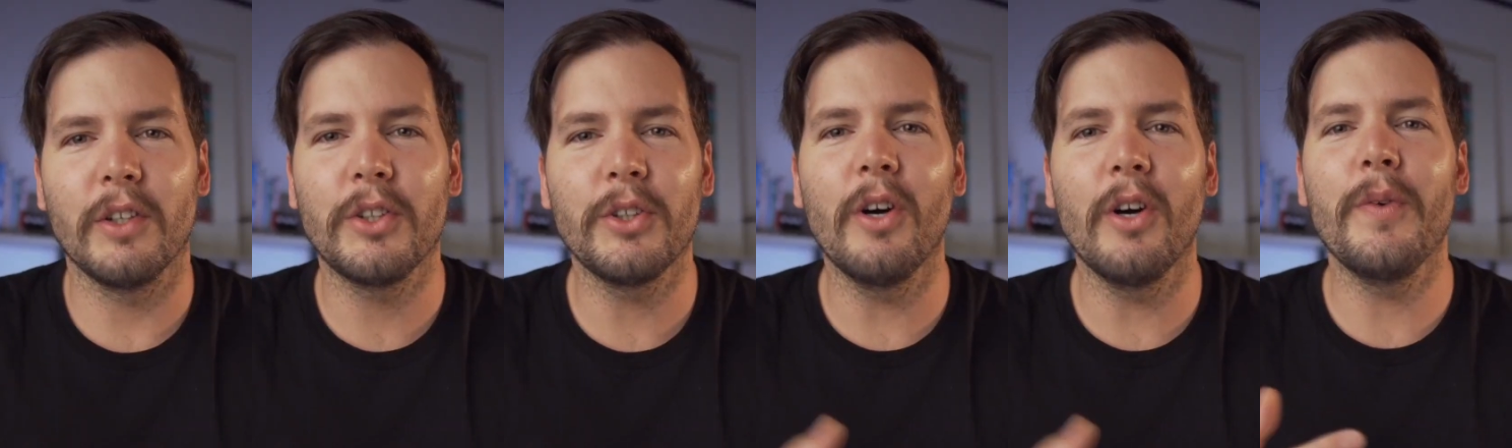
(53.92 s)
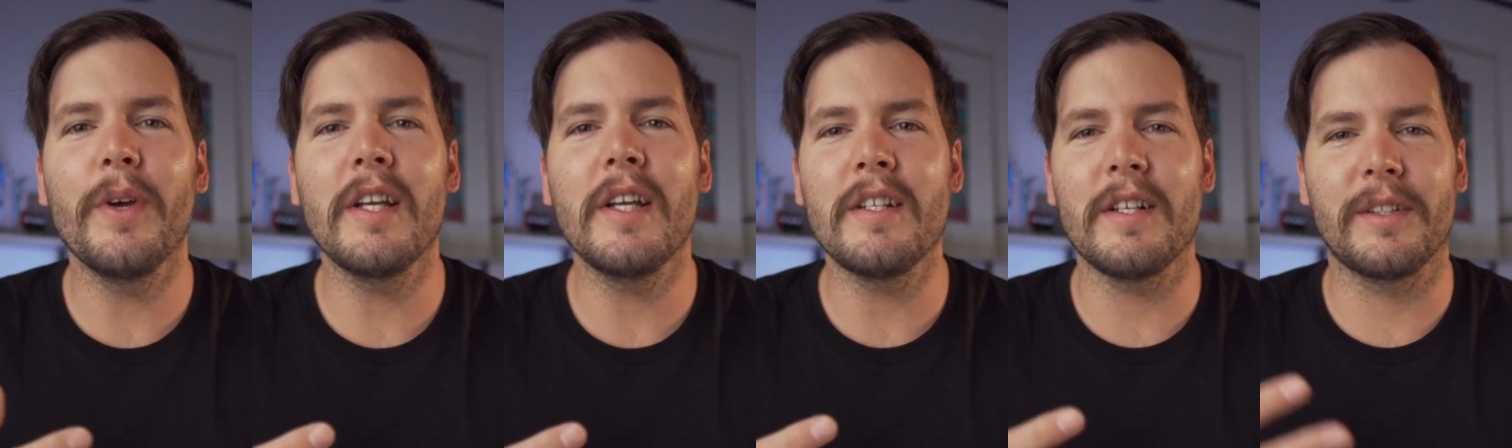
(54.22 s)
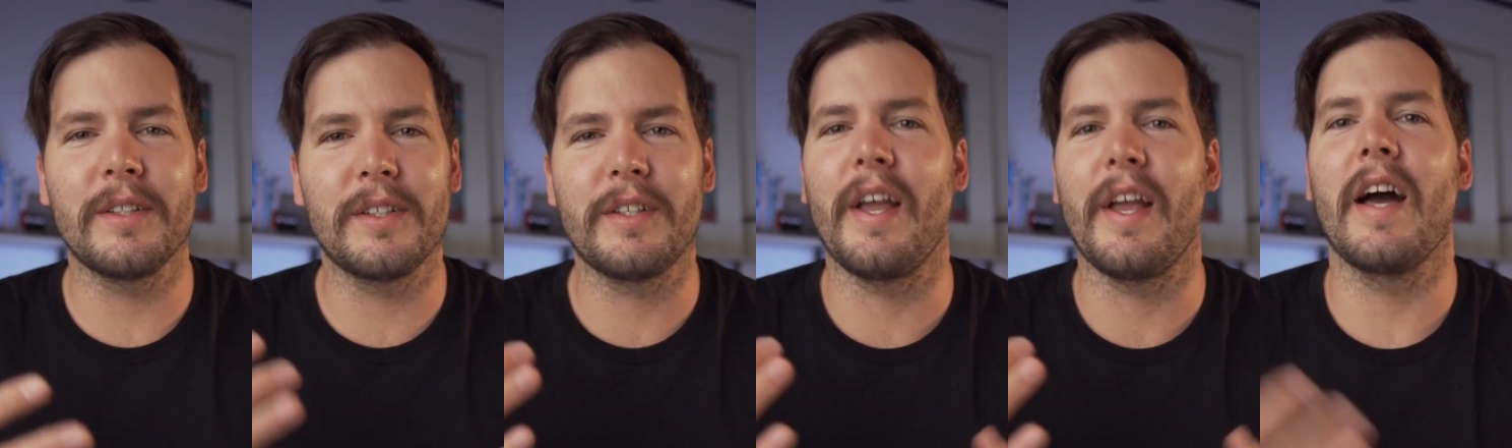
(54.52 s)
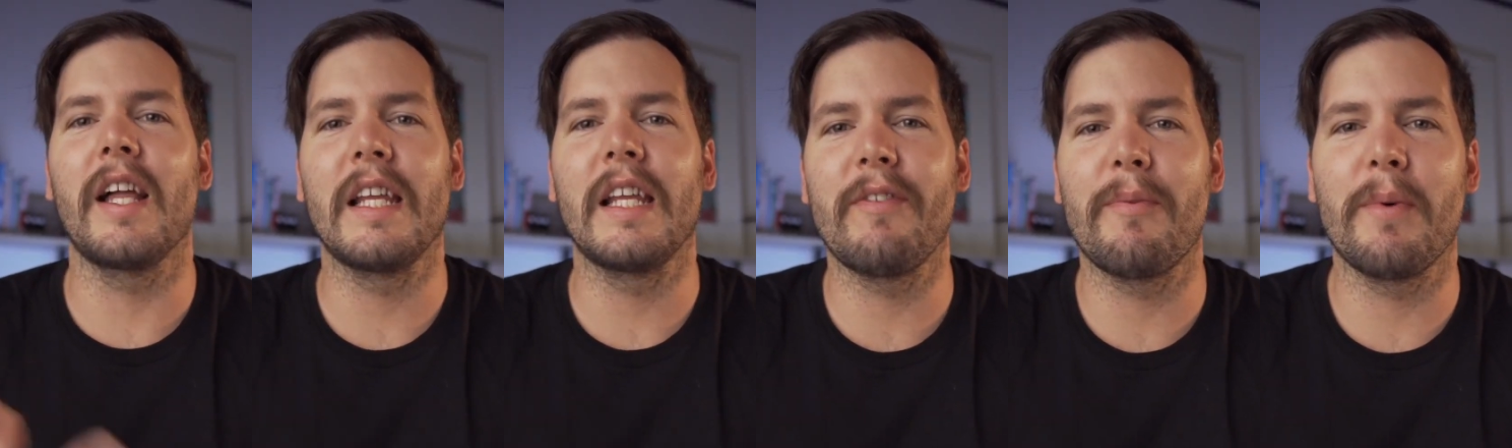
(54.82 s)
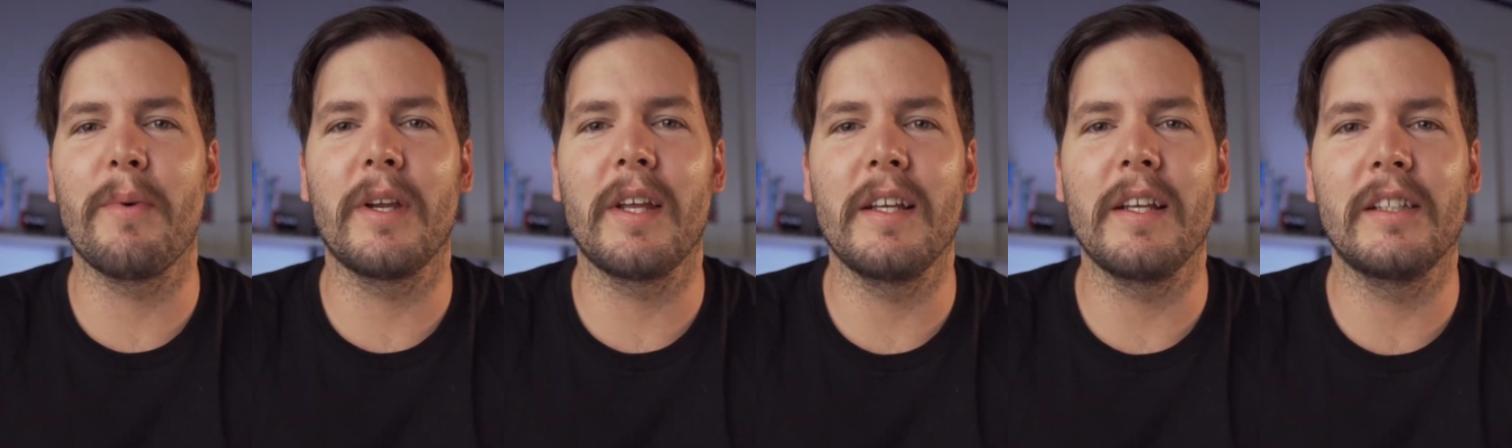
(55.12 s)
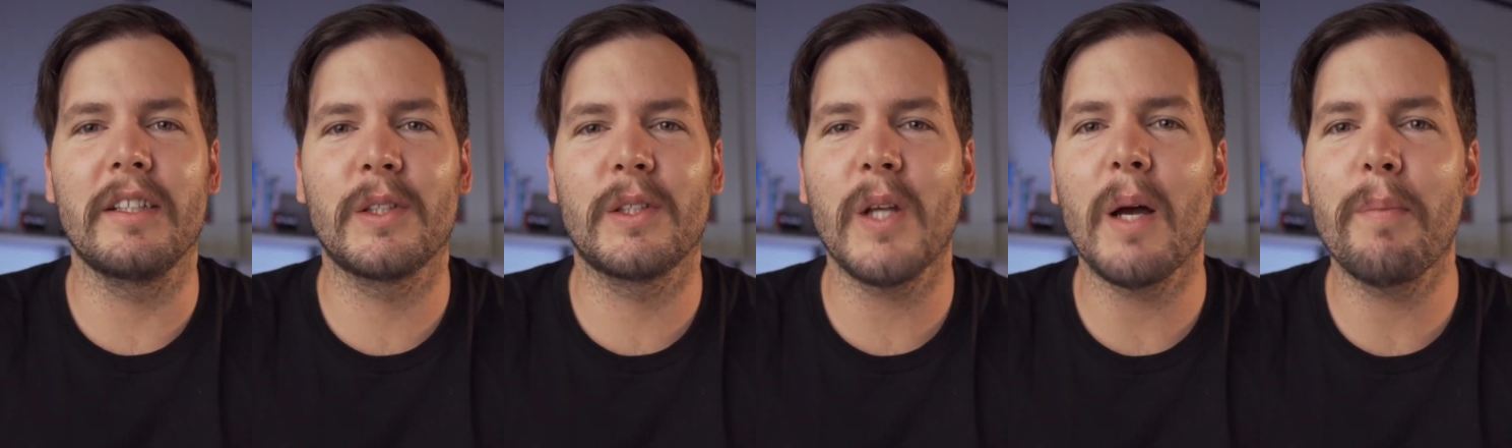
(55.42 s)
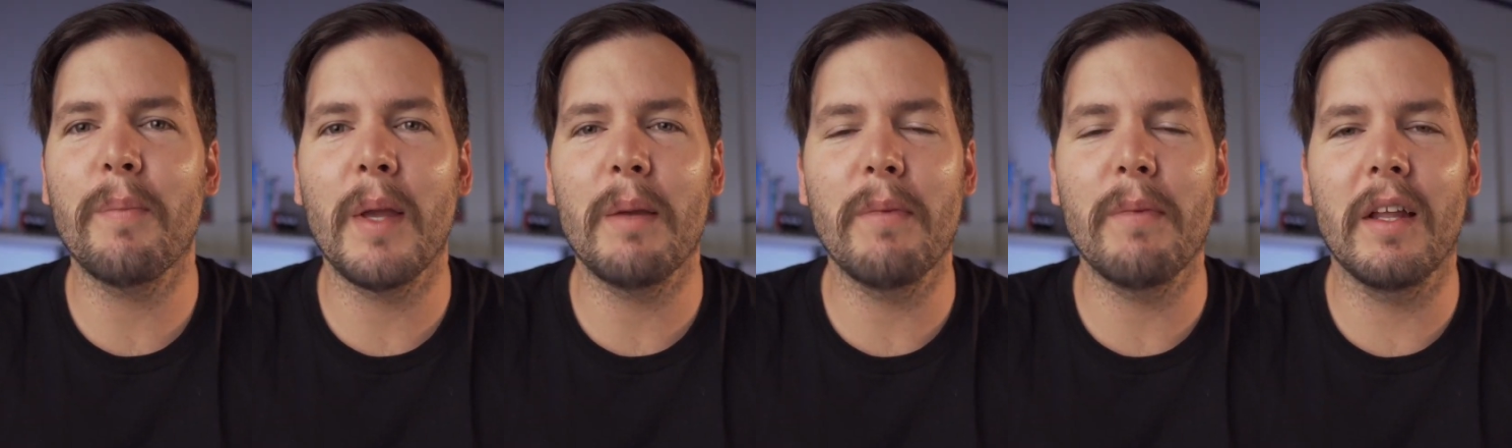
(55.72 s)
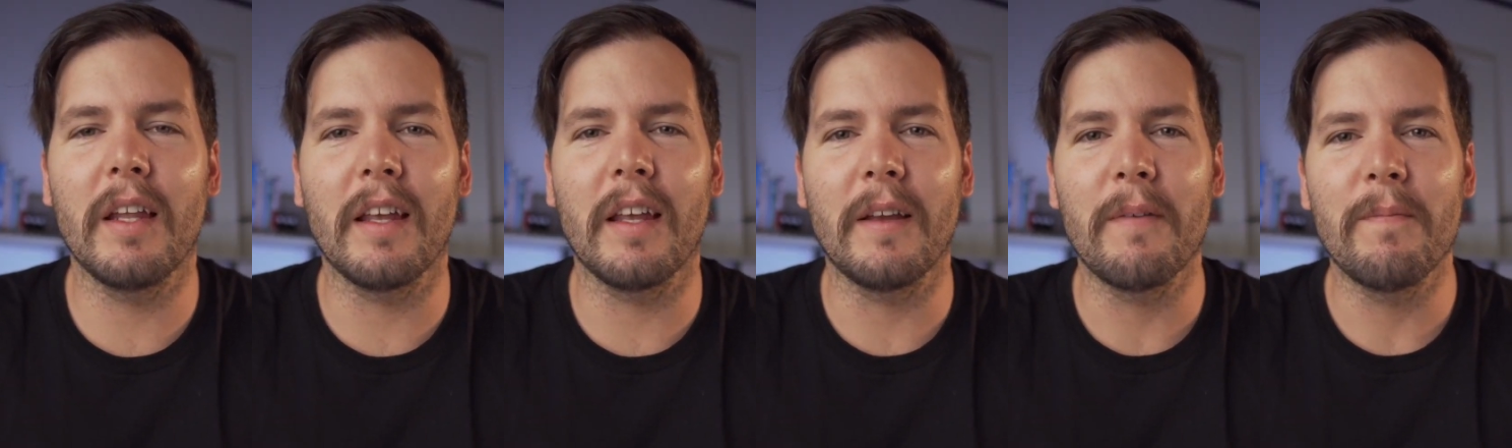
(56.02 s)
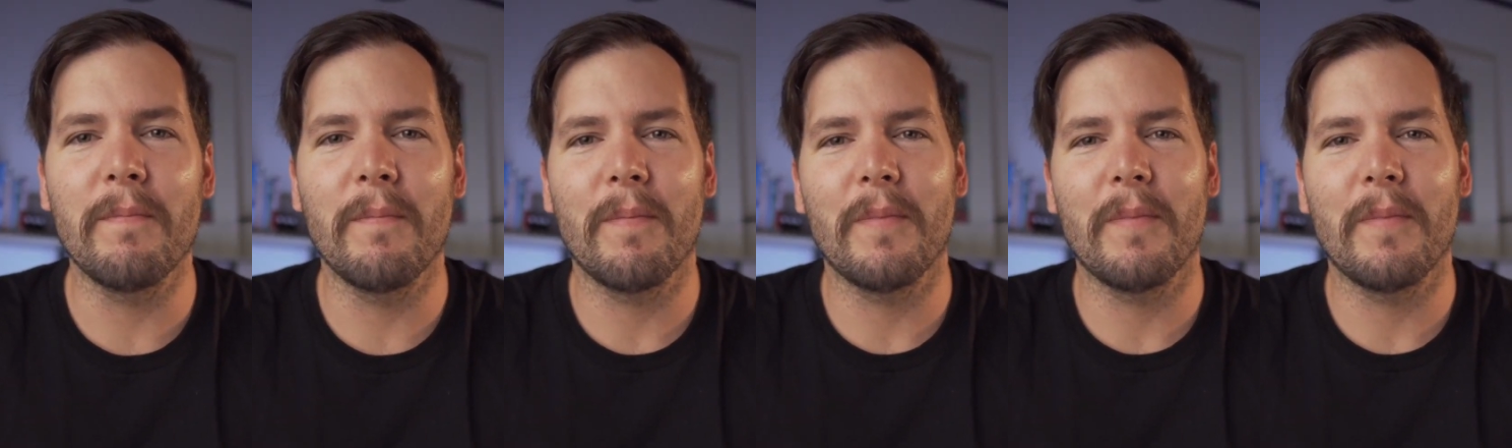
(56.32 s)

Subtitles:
sure, we can just tell everybody, stop emailing